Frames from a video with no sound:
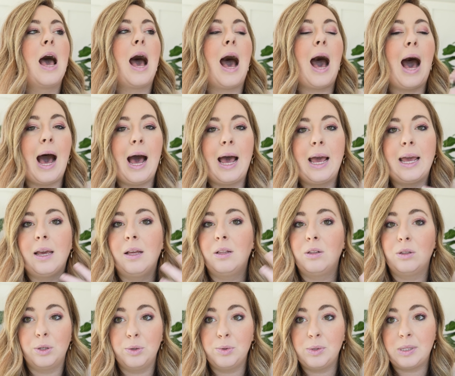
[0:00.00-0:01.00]
I
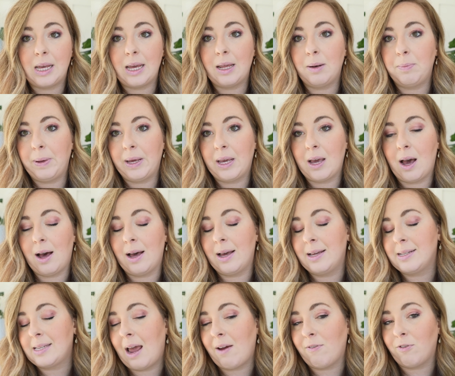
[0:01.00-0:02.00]
lose it
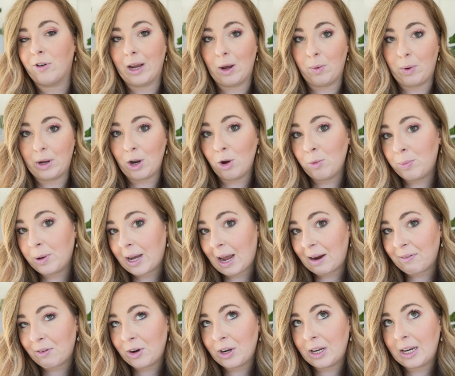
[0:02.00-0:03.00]
because I forget what notebook
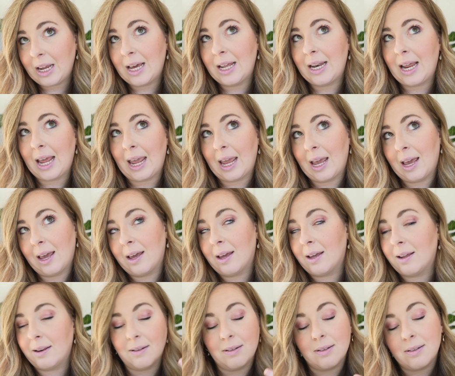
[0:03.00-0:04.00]
I wrote it in,
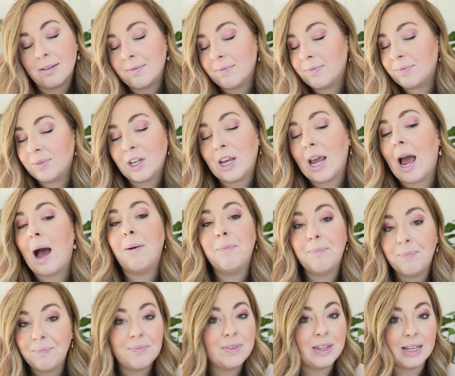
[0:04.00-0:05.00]
and yeah,
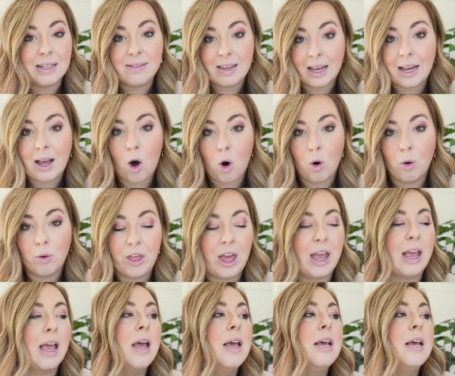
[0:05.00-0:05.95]
it's like a whole thing.